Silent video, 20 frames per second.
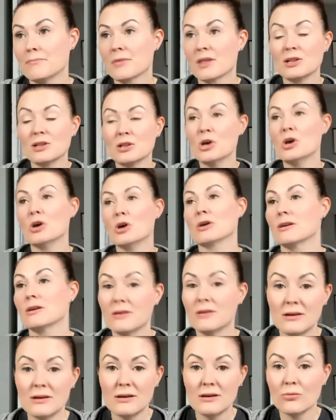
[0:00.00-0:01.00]
look,
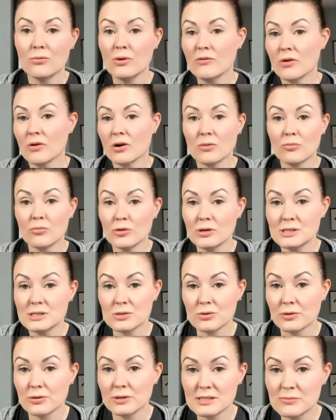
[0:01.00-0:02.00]
we've already
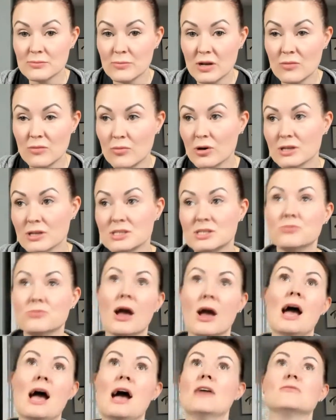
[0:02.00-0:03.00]
pre-sold this many books. You
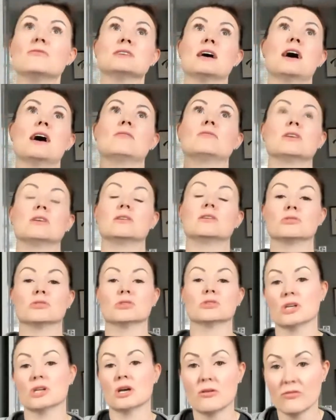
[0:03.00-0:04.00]
have to have it on your
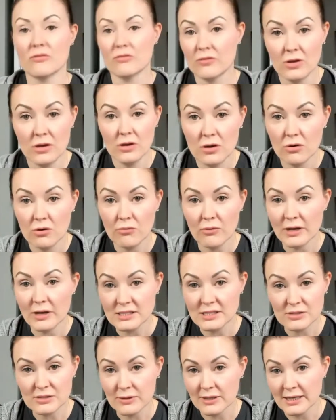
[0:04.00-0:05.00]
shelf when
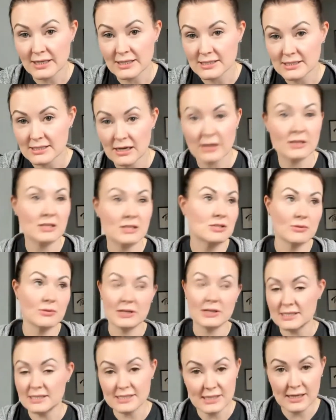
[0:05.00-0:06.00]
it's released on its
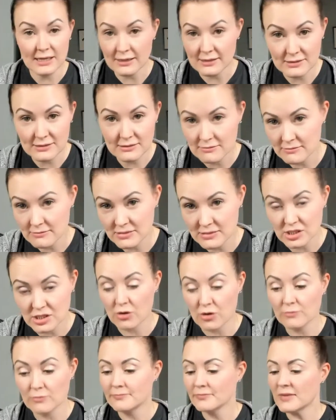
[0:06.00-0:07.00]
release date.
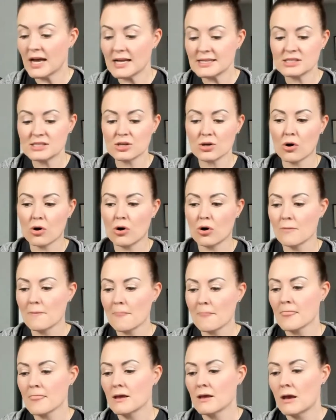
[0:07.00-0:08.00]
So that's the
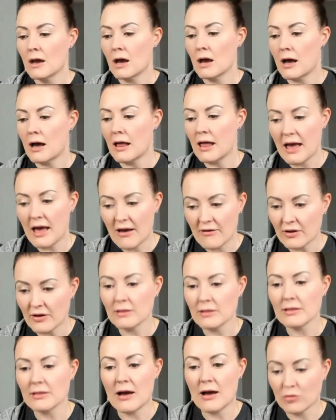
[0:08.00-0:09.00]
goal. I'll have a
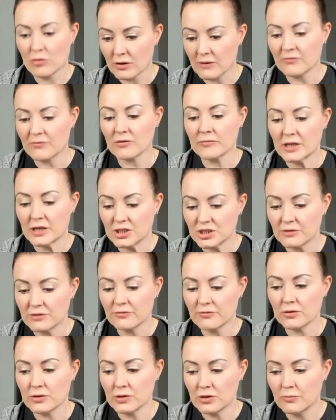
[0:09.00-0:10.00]
lot more information
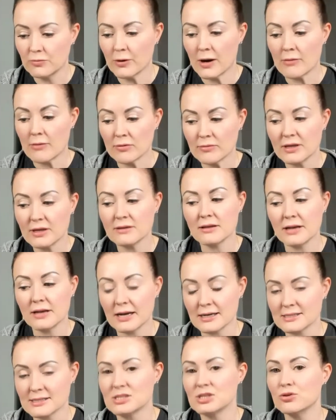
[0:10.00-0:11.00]
for you probably in the
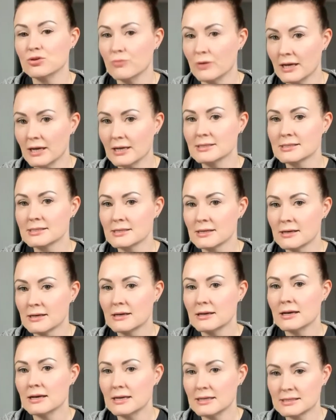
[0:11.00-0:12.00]
next 2 weeks.
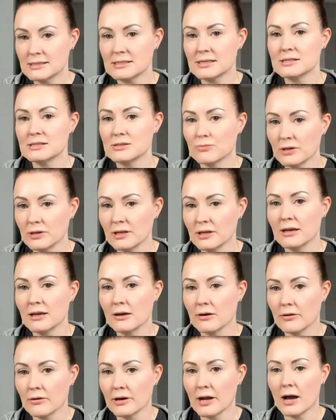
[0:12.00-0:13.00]
It's really
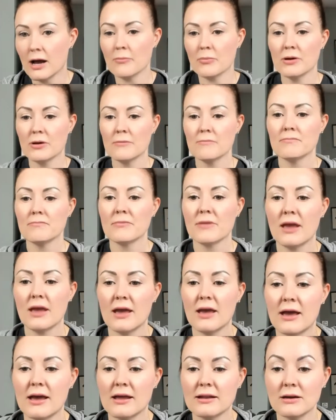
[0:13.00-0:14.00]
gearing up
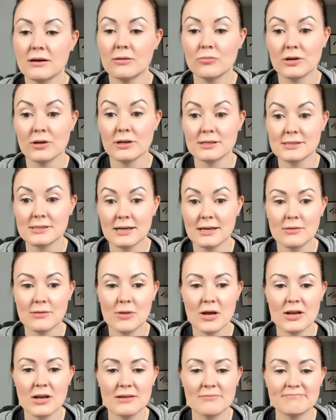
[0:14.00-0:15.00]
and I'm pretty excited
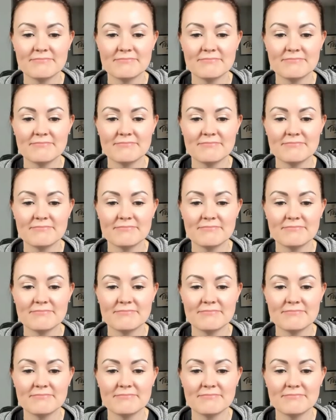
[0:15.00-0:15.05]
about it.